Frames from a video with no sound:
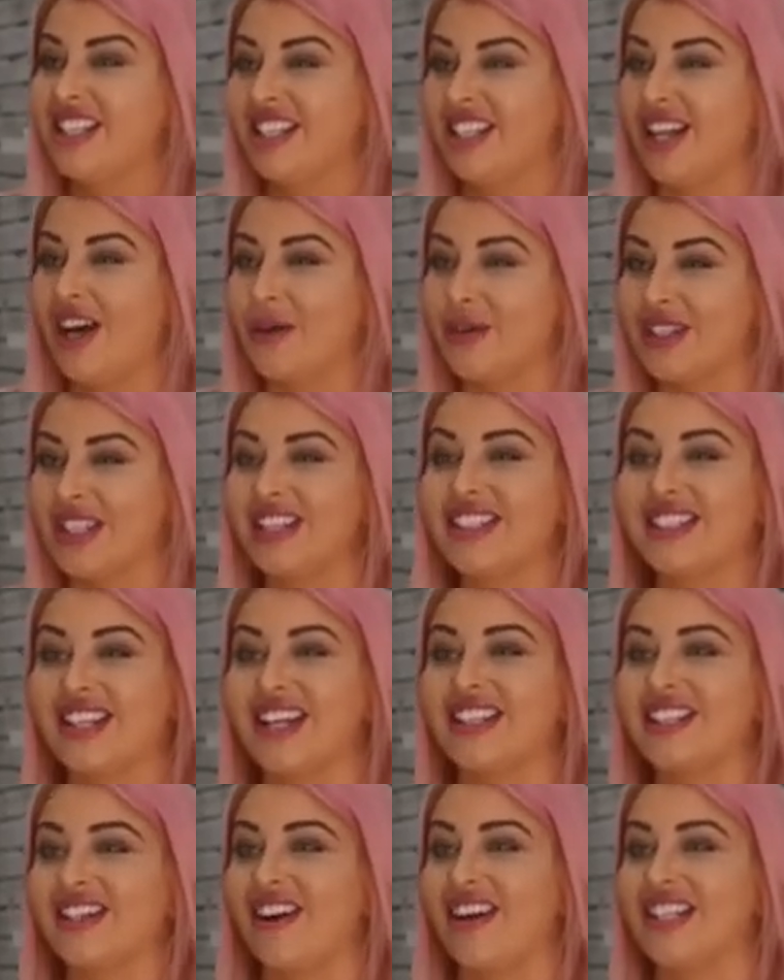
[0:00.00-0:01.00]
you know,
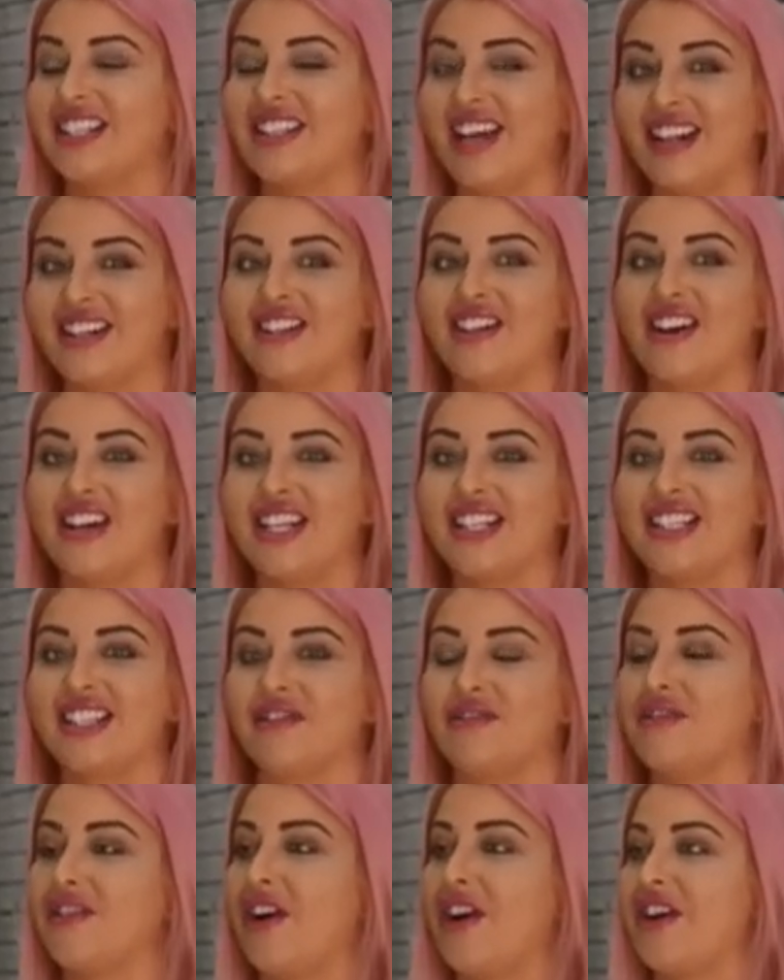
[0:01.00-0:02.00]
it's kind of that nice
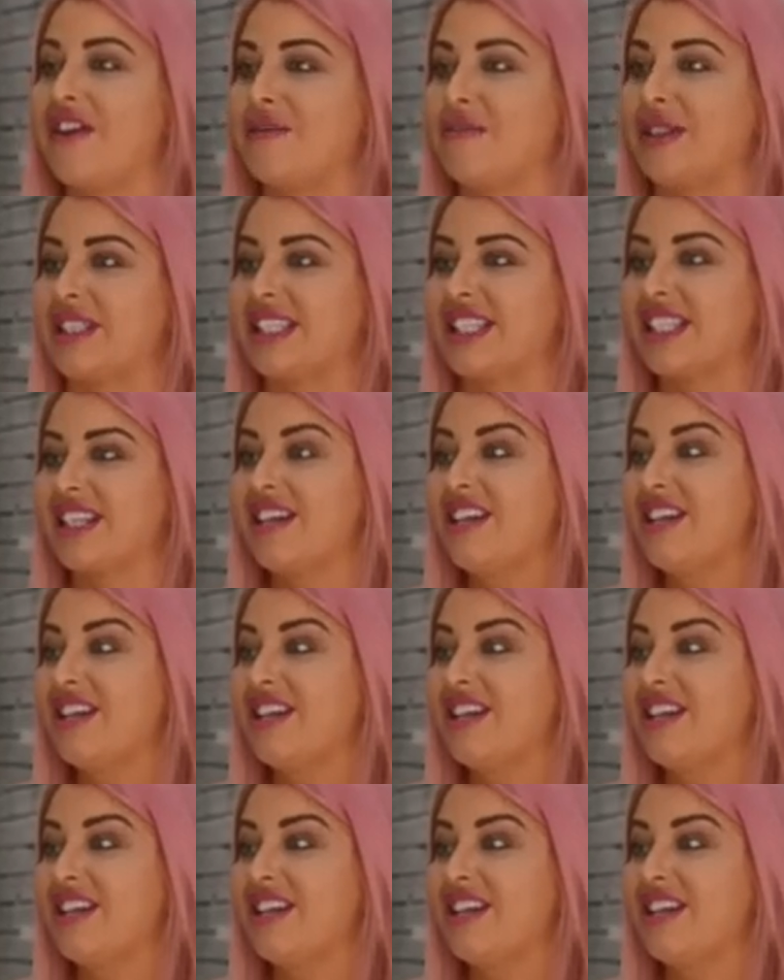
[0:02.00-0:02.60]
environment.